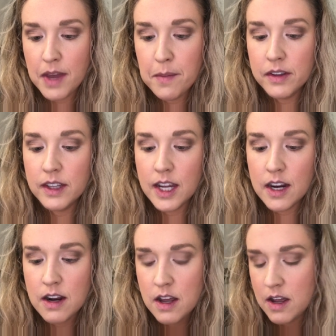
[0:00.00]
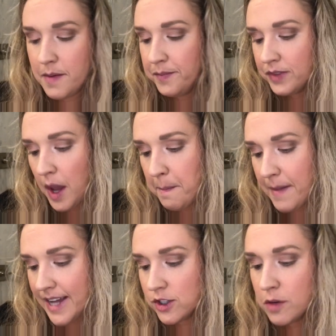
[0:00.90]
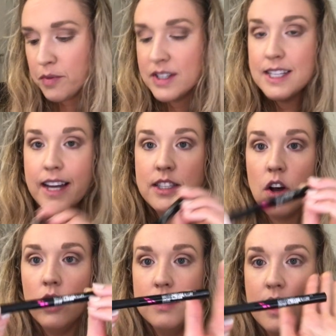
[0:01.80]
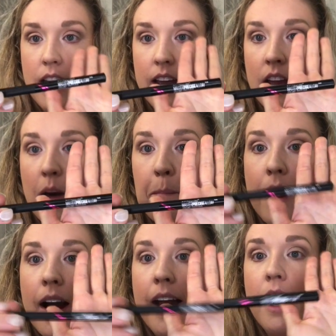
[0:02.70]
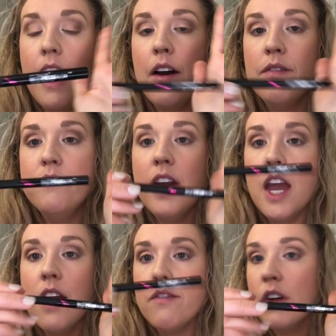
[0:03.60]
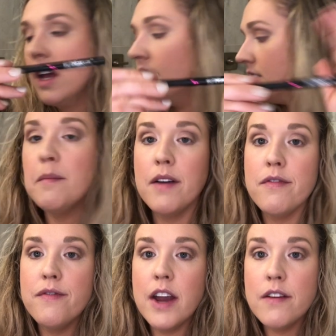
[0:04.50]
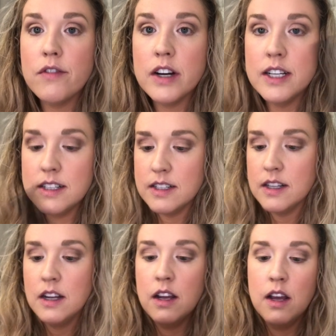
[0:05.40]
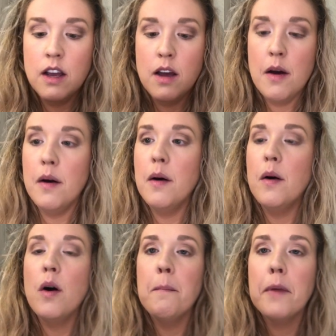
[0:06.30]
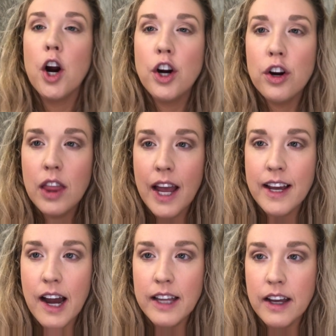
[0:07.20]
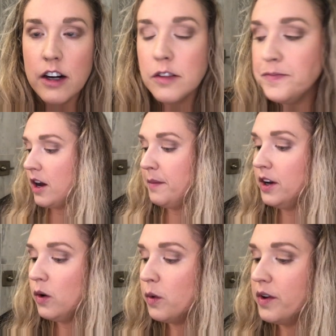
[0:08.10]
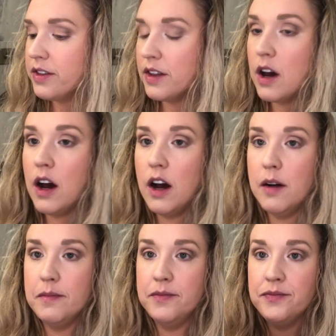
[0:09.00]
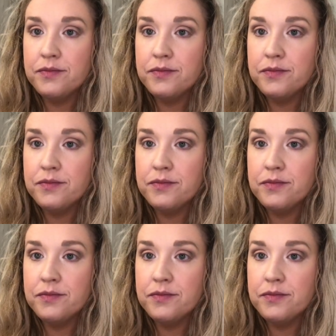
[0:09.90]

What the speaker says: Maybelline Master Precise All Day. My favorite marker-like eyeliner. I'm gonna go in with, I'm